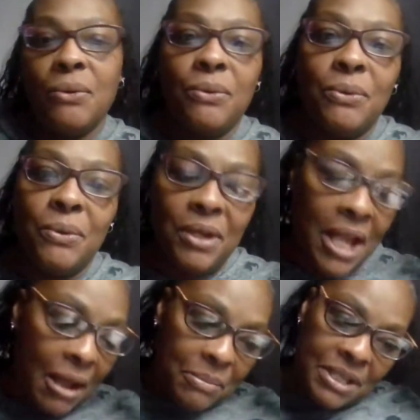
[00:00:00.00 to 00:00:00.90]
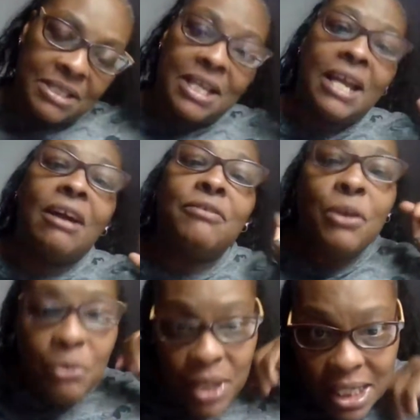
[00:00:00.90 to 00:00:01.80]
Ooh, happiest day of
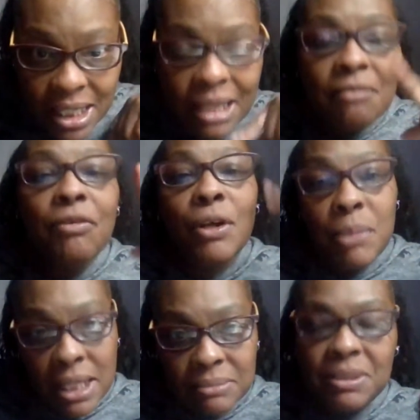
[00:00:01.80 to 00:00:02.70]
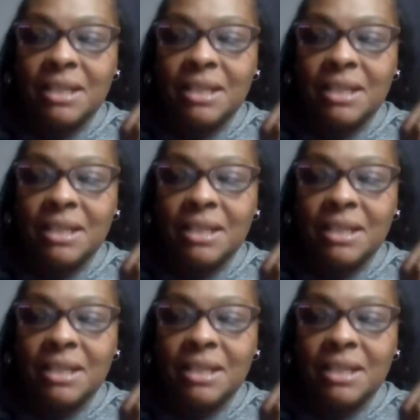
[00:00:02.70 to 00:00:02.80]
the week for me.